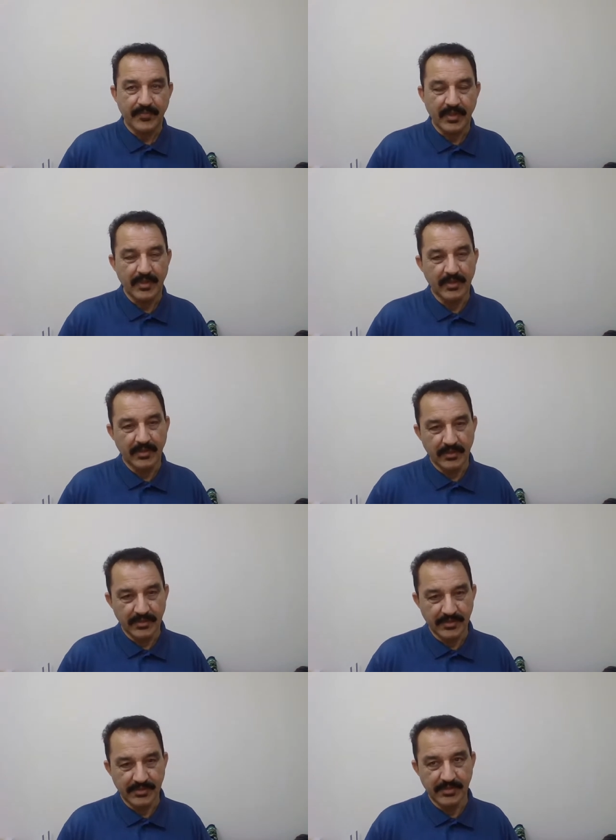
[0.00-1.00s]

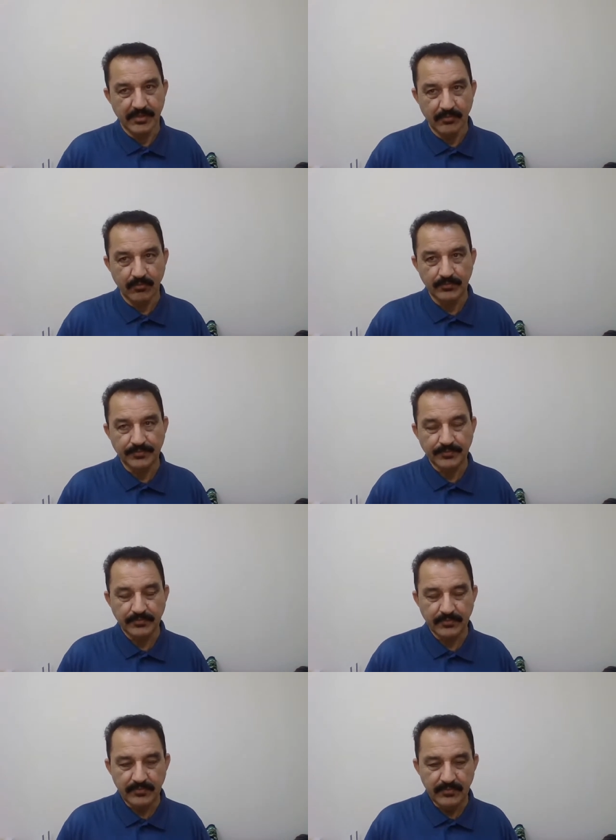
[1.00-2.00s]
it's
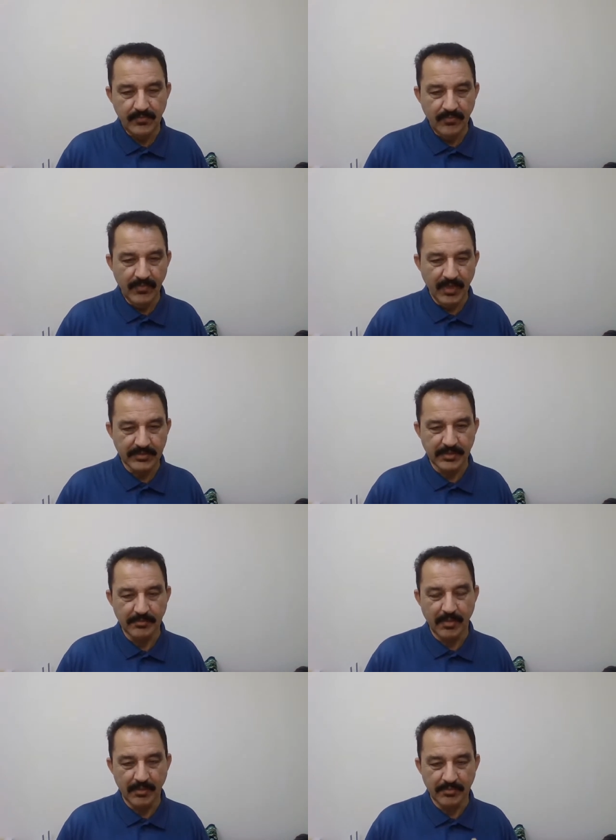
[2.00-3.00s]

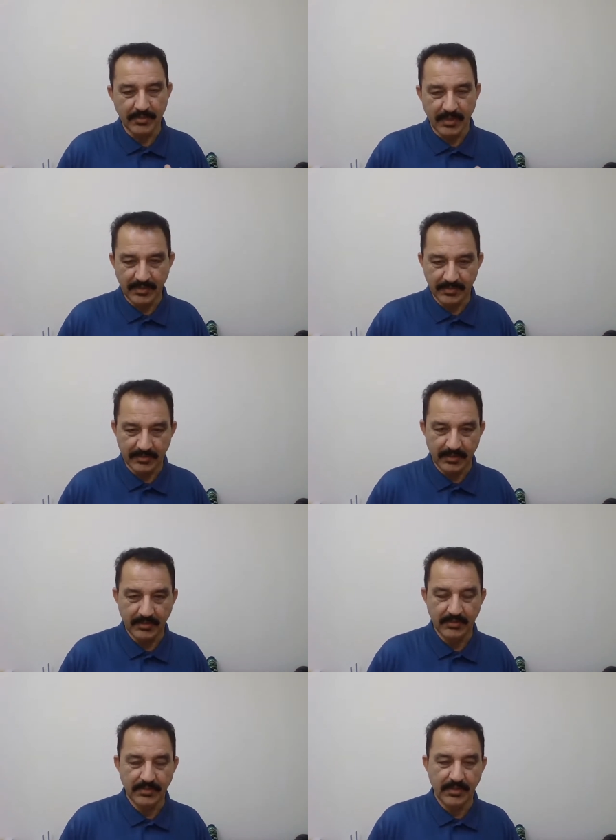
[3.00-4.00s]
RC pipe and the